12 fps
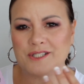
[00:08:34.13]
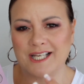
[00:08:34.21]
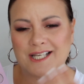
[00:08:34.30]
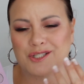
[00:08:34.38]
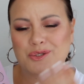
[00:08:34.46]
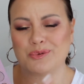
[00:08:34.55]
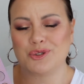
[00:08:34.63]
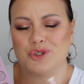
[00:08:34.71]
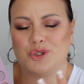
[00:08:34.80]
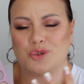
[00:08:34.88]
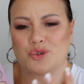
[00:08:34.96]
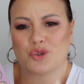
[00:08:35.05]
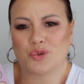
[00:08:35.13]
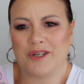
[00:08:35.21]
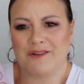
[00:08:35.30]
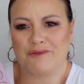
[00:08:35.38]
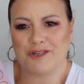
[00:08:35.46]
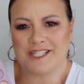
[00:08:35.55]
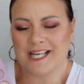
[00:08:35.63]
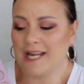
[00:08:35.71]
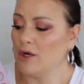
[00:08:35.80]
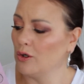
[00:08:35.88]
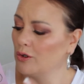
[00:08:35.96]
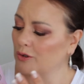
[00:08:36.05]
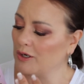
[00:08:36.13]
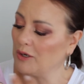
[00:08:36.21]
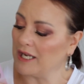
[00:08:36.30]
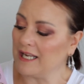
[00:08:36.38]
down to a neutral everyday look,